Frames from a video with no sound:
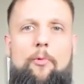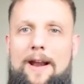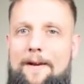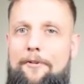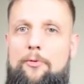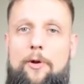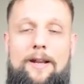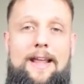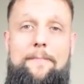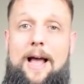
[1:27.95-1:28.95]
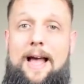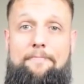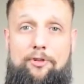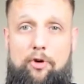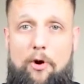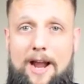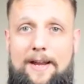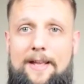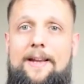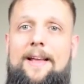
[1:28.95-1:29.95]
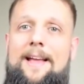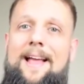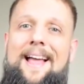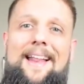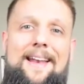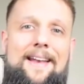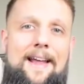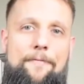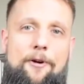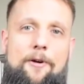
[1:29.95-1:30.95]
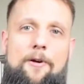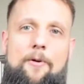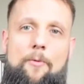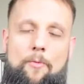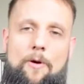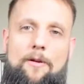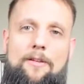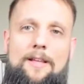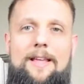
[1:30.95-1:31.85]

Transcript: whatever you want to name it, I've tried it and it never worked.